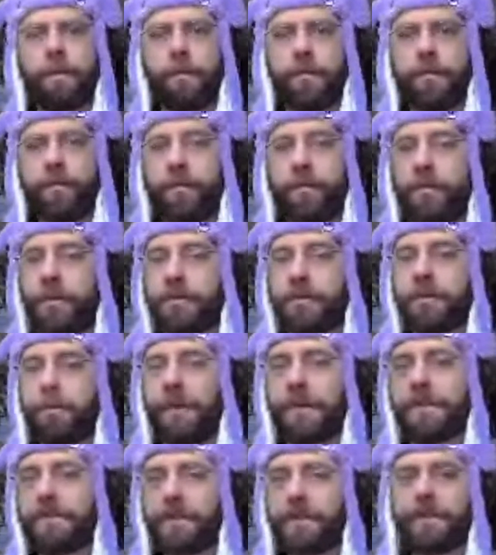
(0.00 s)
So there's a
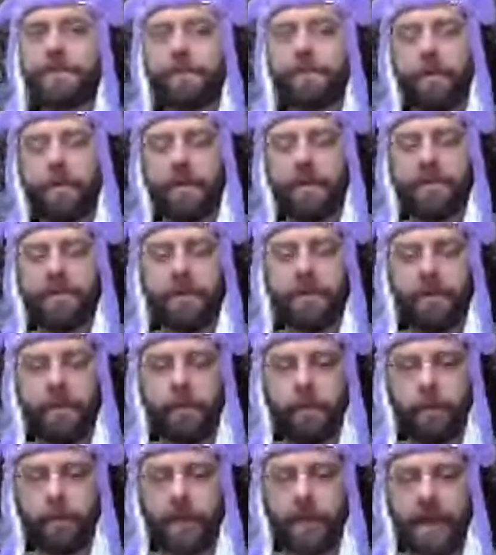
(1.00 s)
precedence for this. If you
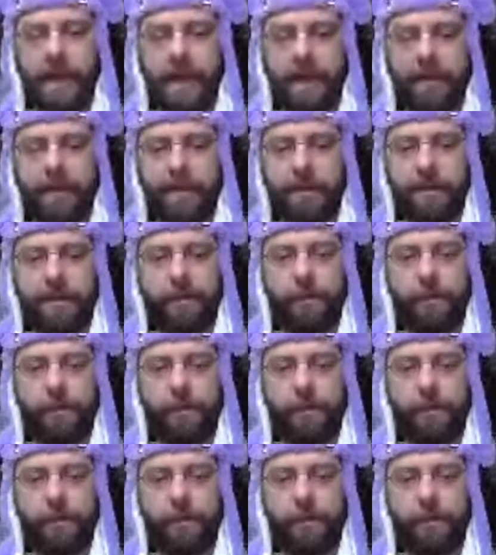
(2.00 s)
look at the